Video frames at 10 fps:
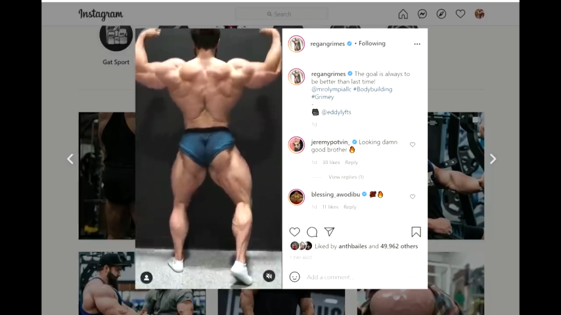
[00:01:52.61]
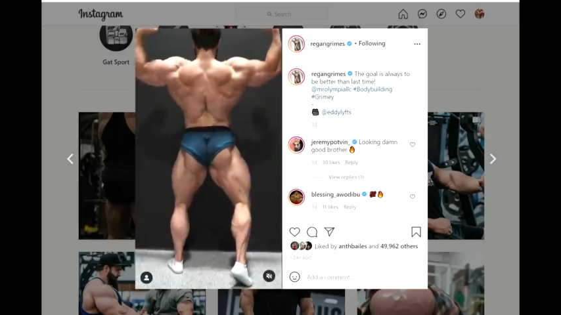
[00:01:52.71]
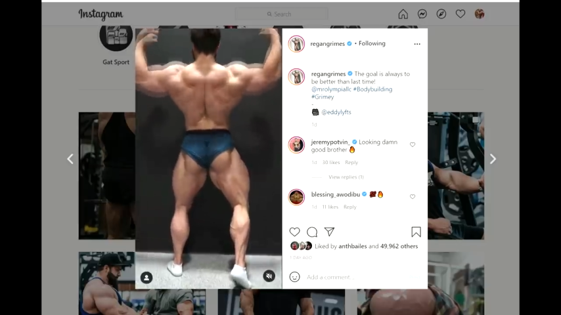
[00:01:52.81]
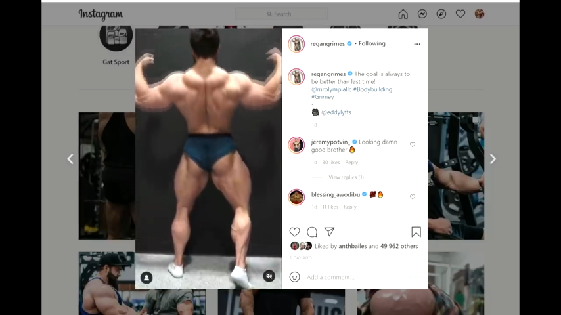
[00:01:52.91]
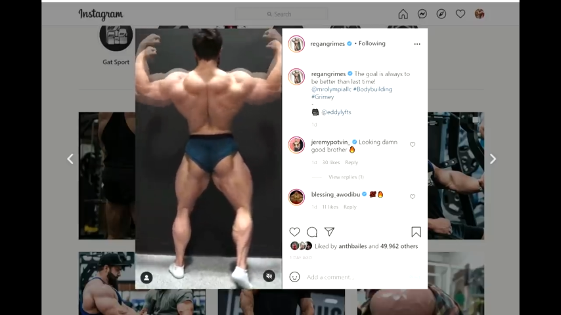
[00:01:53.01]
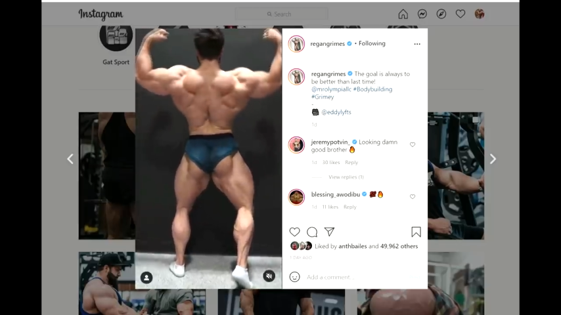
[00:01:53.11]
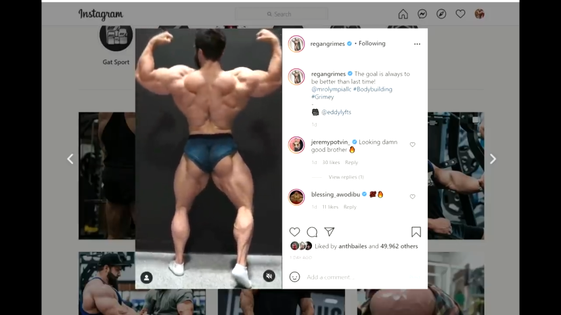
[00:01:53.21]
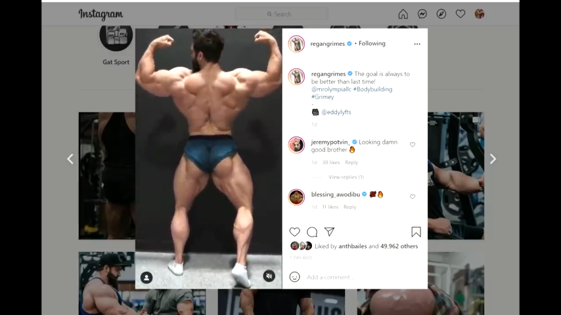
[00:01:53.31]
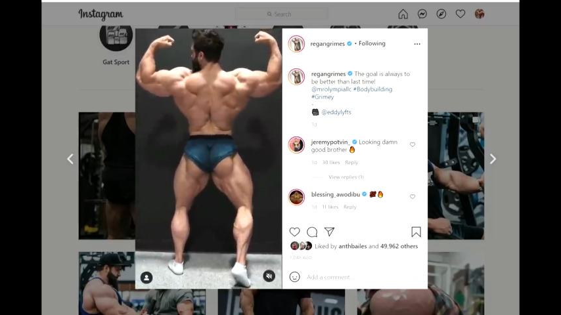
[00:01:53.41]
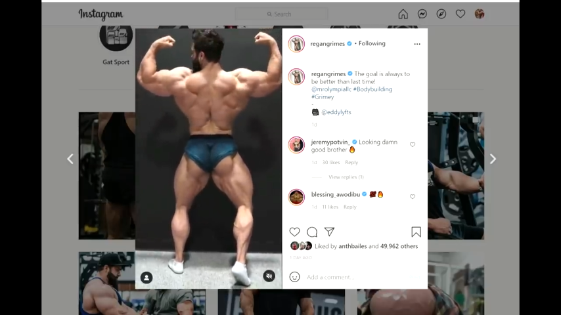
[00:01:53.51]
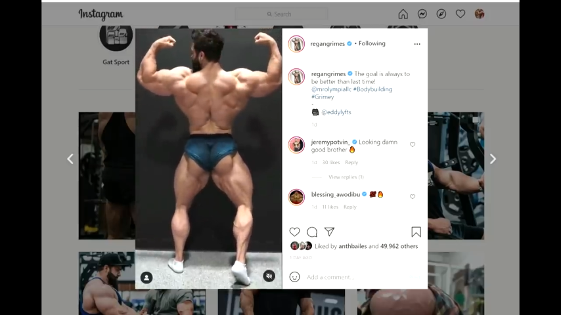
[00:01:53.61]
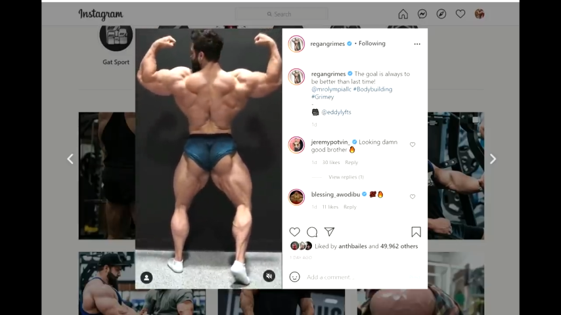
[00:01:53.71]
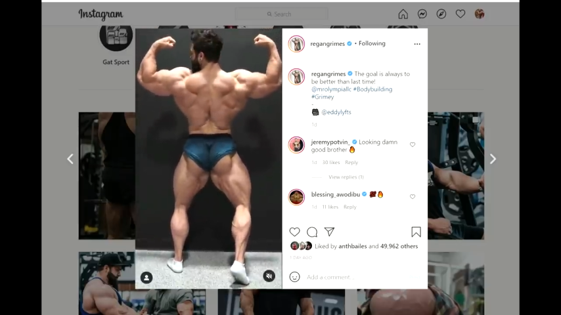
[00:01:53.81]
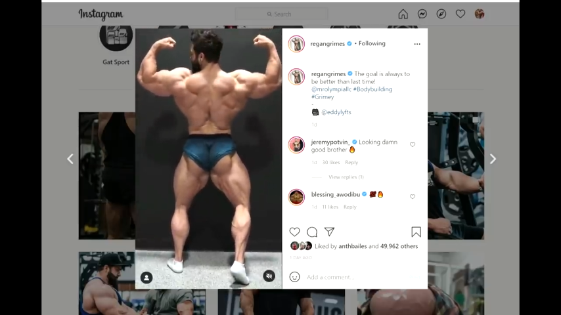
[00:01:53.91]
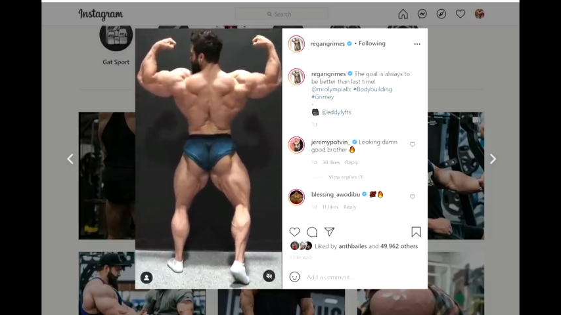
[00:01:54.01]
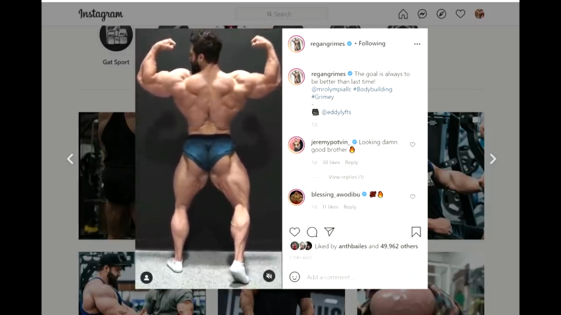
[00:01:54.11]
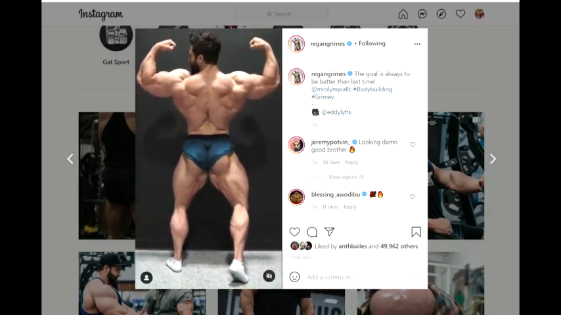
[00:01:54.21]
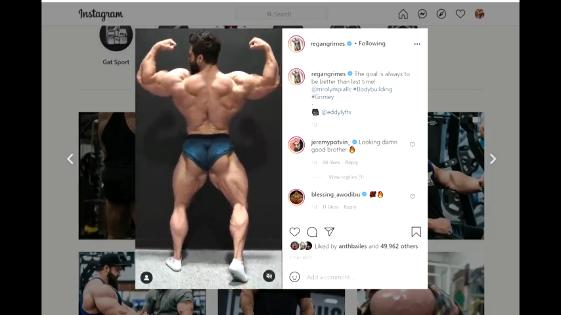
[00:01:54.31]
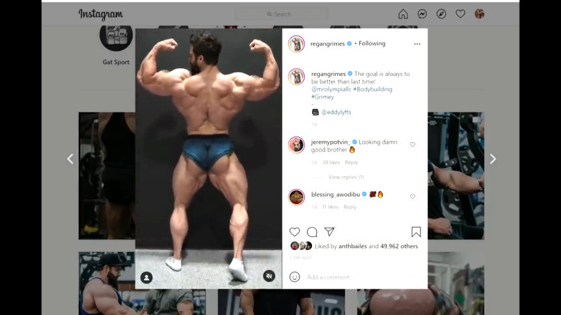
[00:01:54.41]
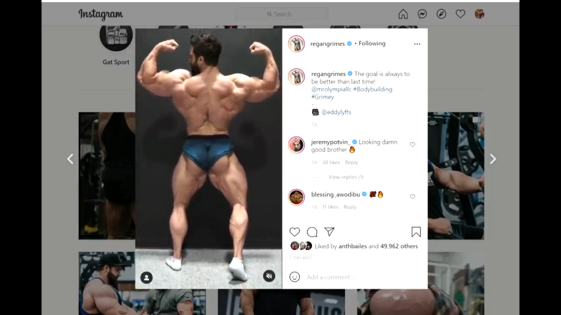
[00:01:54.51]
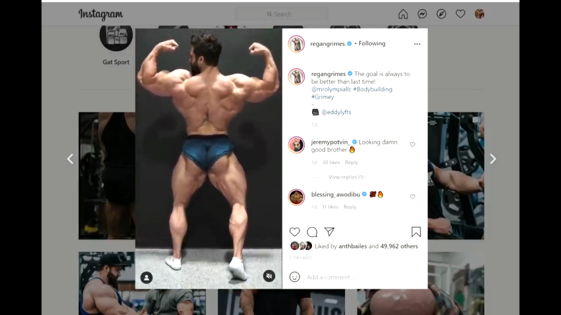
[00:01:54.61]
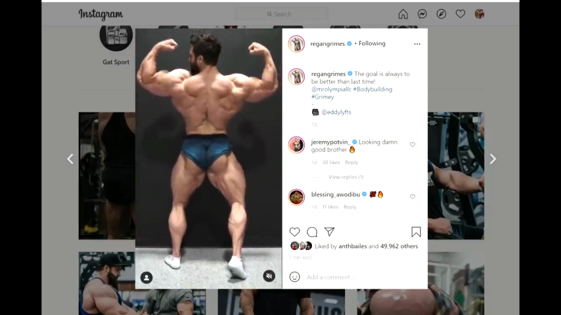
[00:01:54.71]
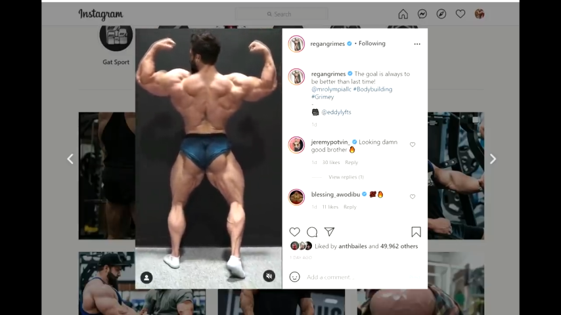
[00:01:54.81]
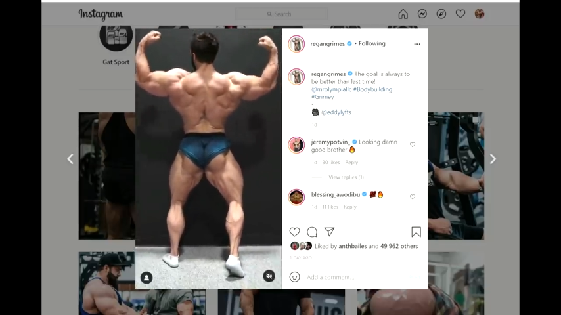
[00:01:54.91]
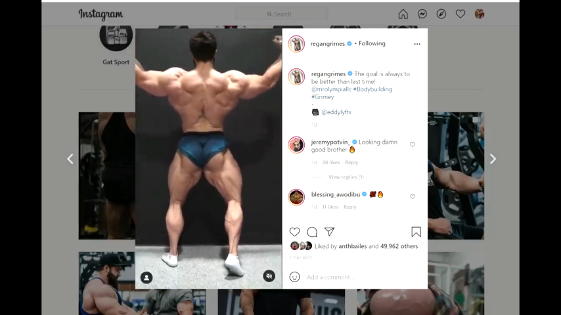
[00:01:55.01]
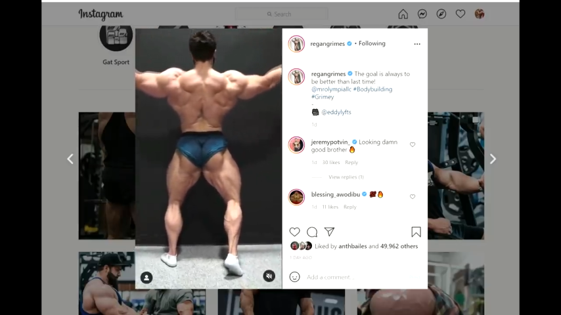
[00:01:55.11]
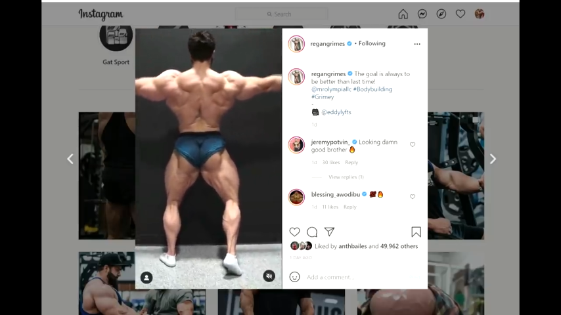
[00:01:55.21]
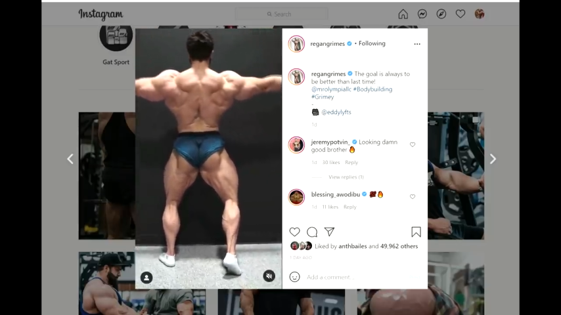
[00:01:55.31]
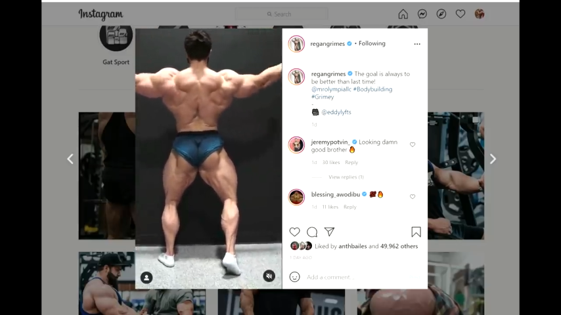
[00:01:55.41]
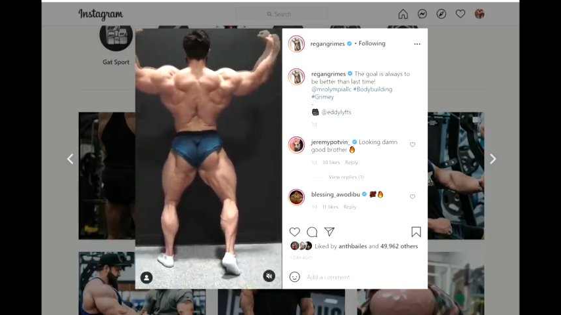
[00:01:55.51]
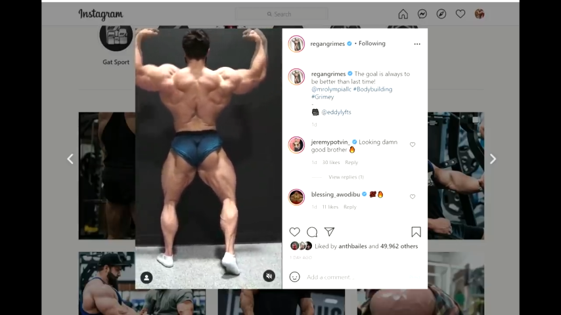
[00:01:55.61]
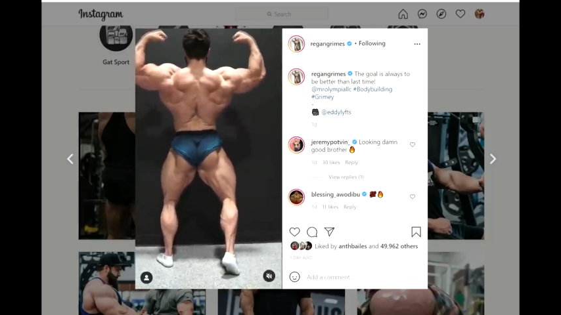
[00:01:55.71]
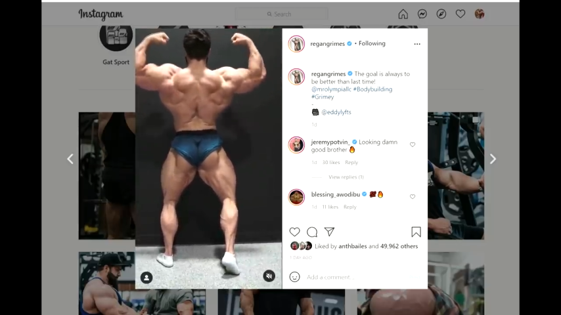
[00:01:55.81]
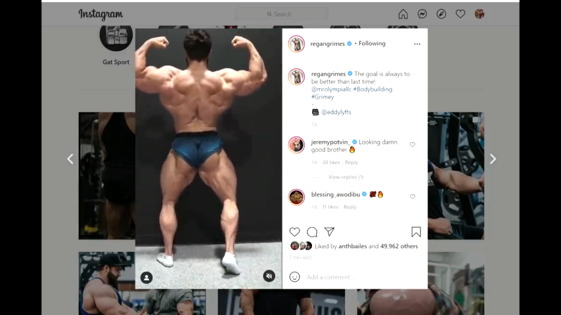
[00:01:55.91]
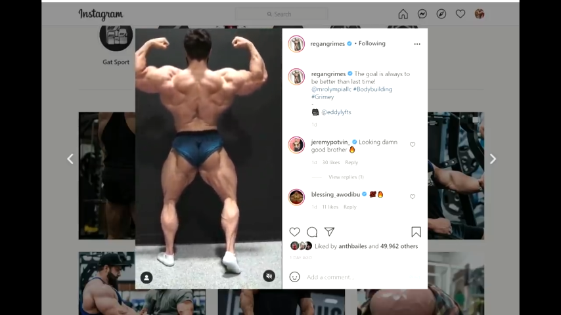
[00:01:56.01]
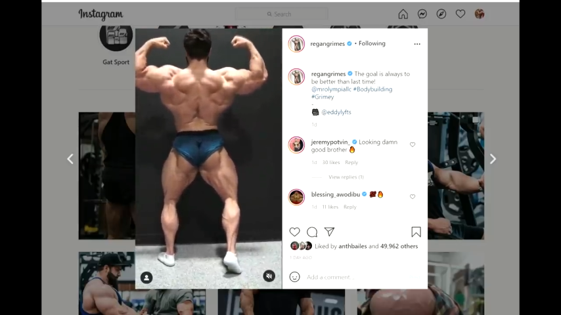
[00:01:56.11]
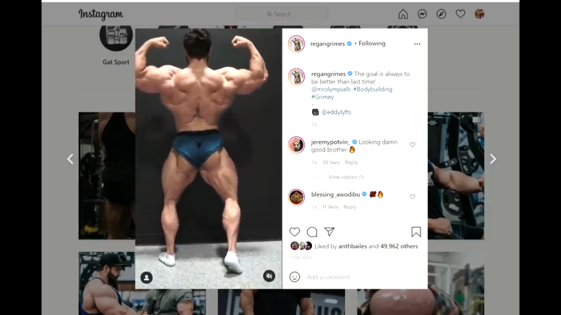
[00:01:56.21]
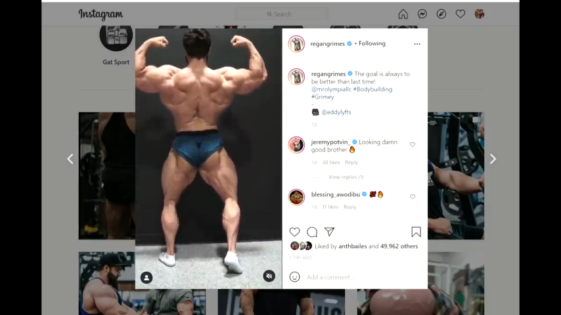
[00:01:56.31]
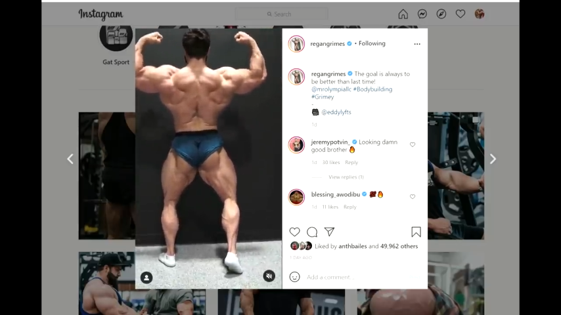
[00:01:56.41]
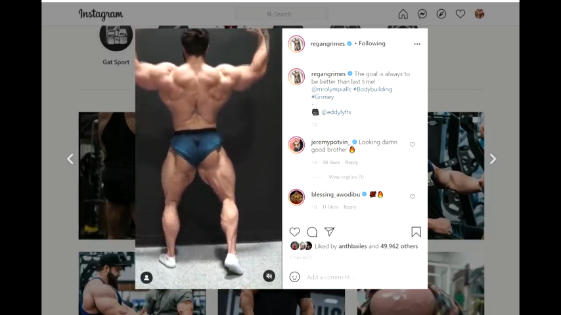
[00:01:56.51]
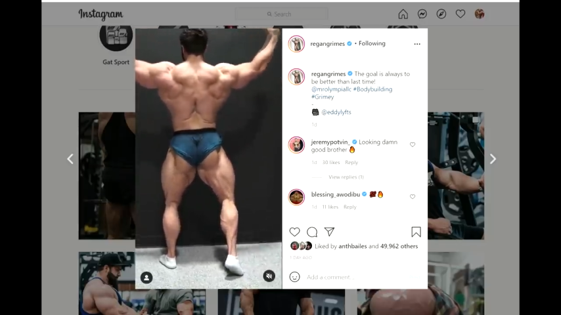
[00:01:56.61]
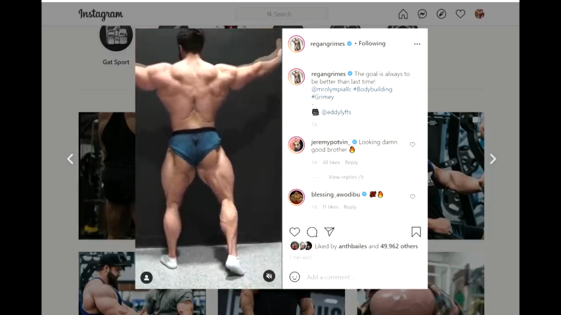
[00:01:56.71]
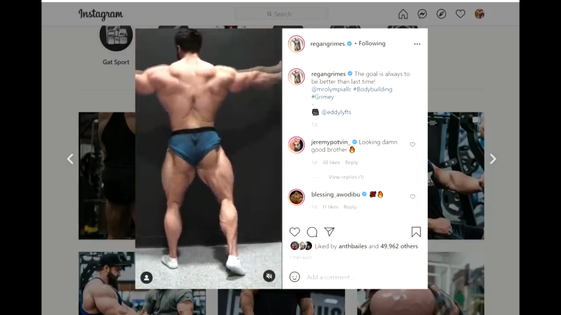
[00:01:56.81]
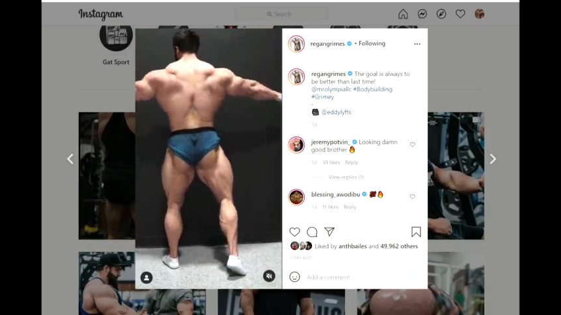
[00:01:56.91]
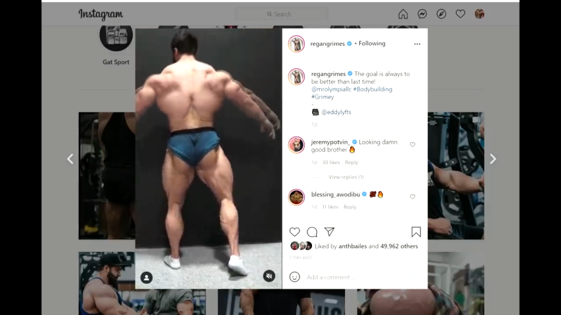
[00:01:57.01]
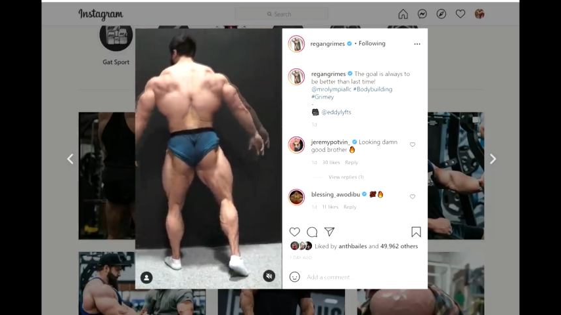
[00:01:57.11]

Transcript: [unreadable: no face in view]